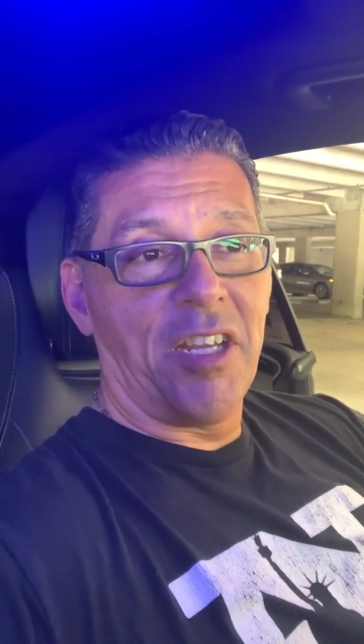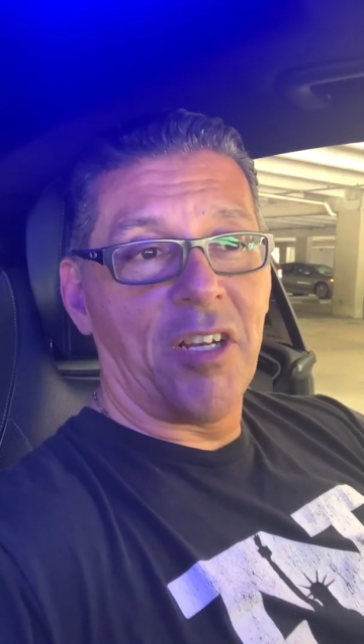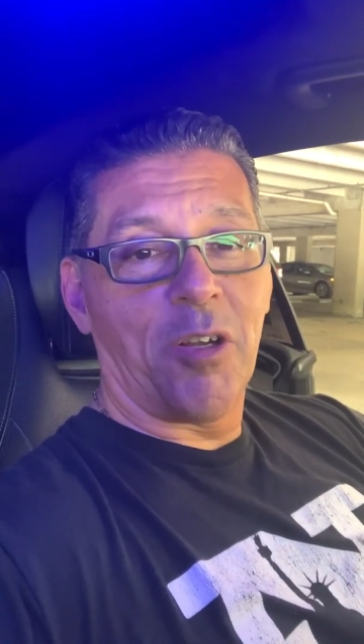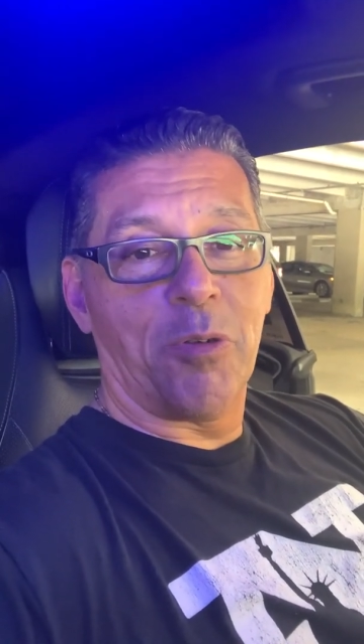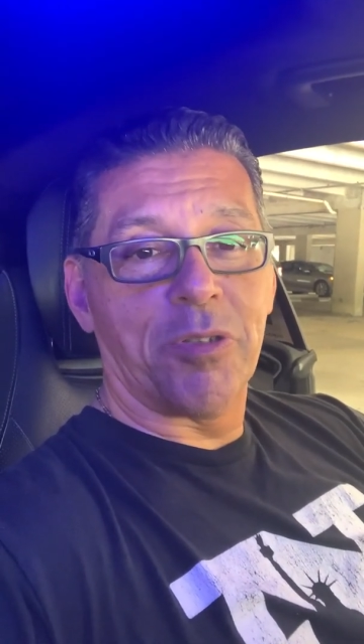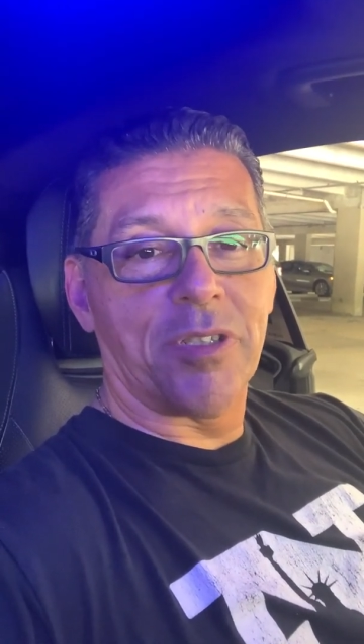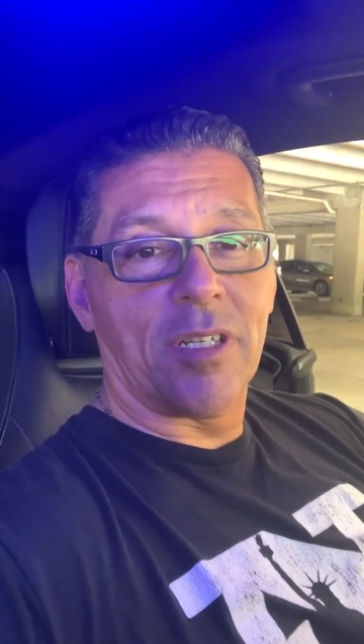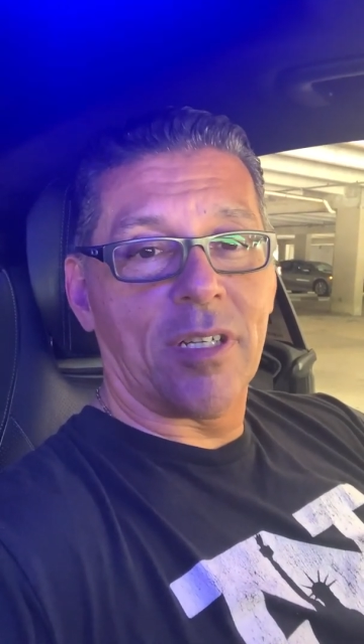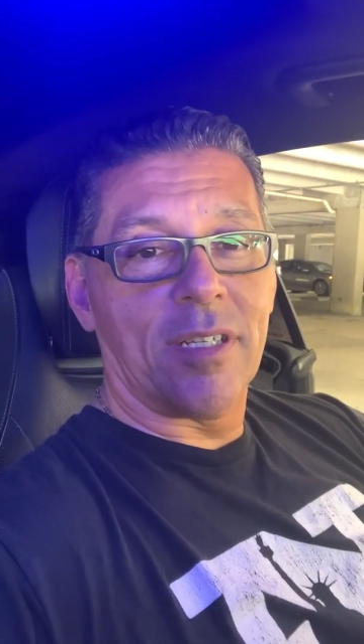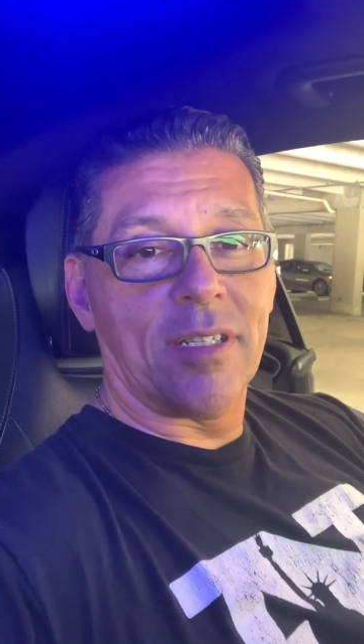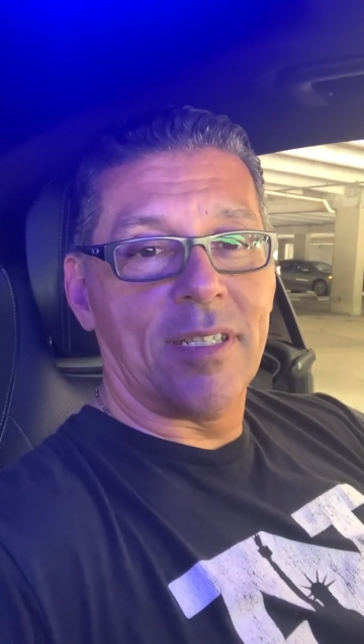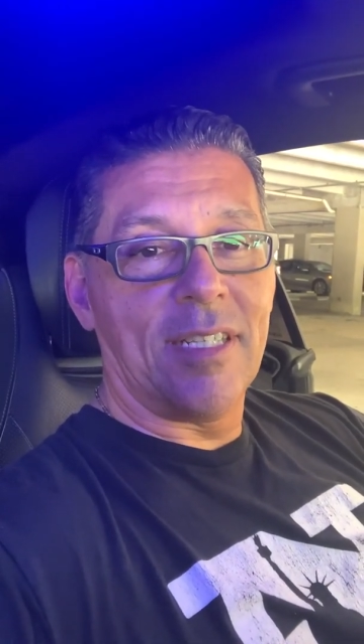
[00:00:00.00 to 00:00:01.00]
you know, it was
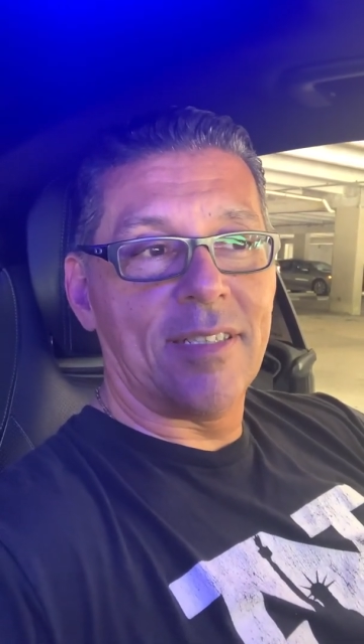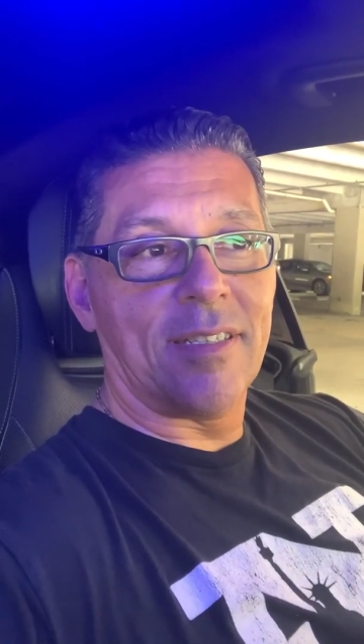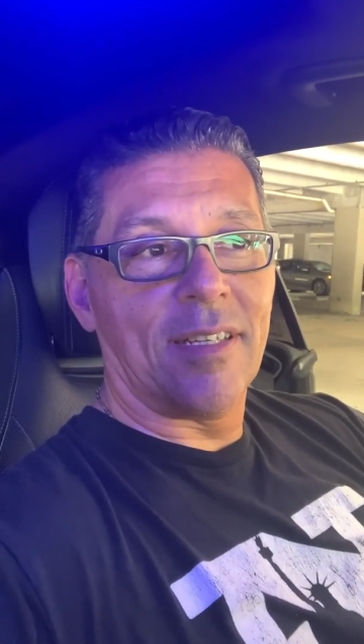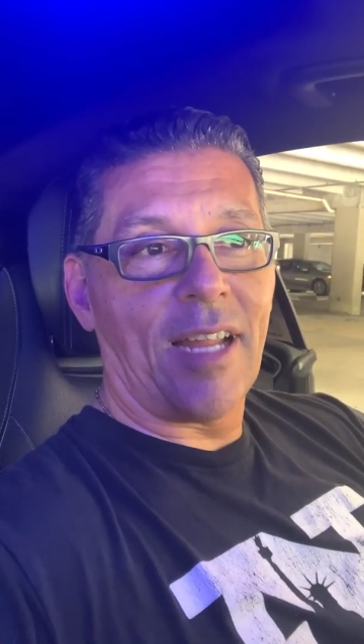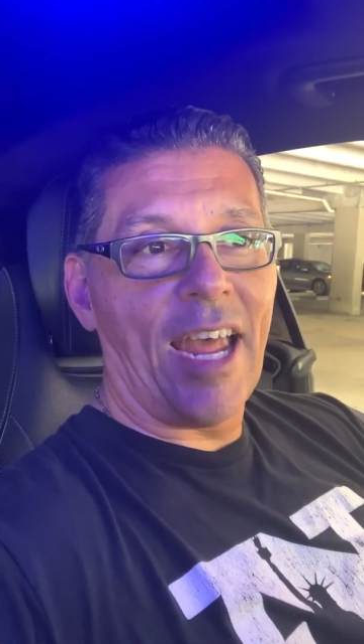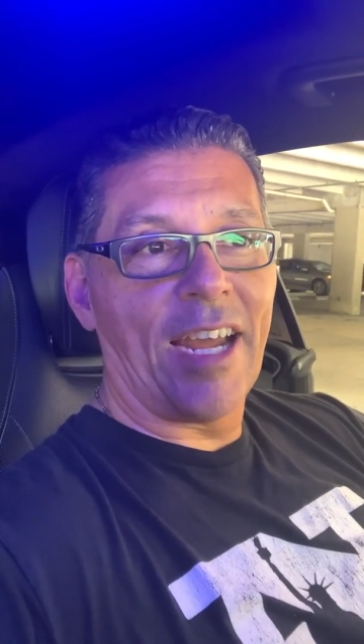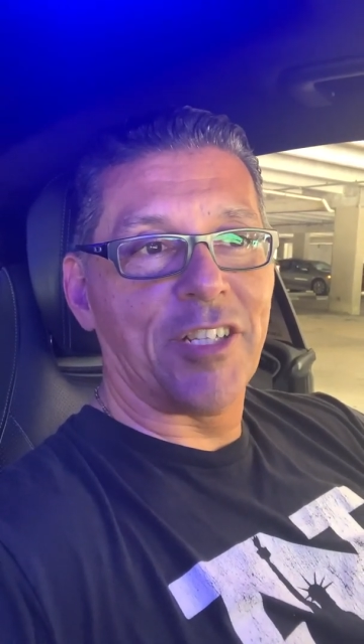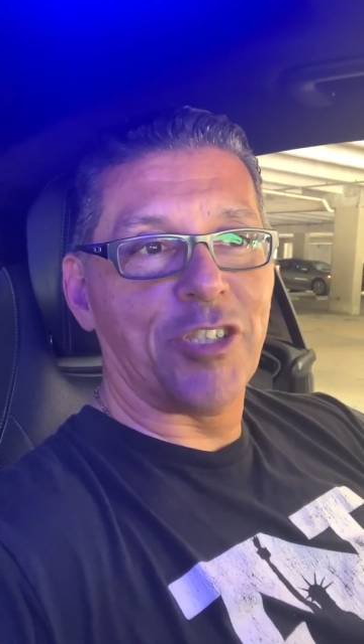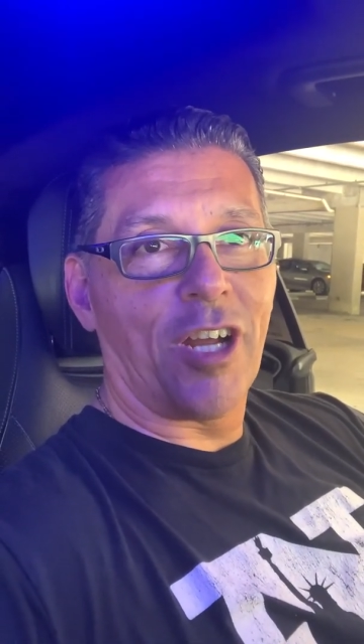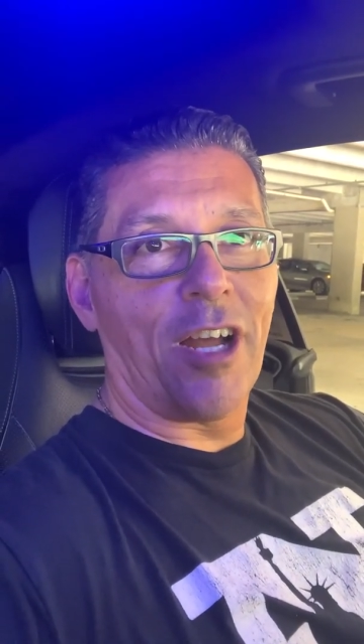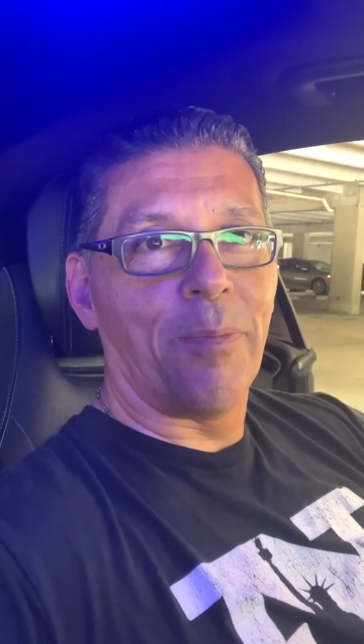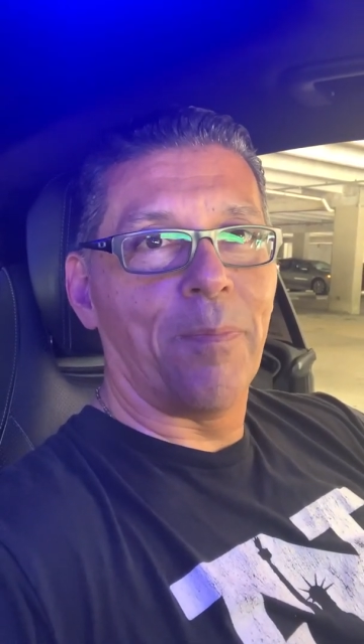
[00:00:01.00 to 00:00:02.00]
a decent hack
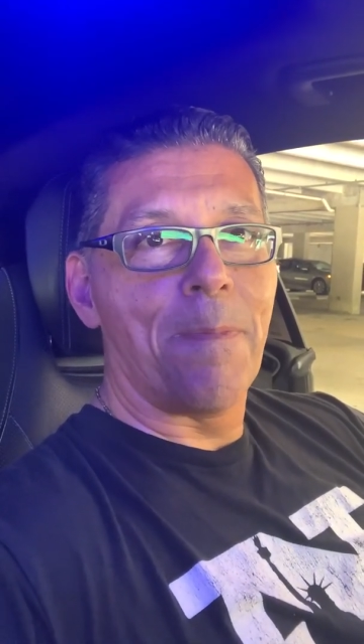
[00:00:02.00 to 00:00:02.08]
job.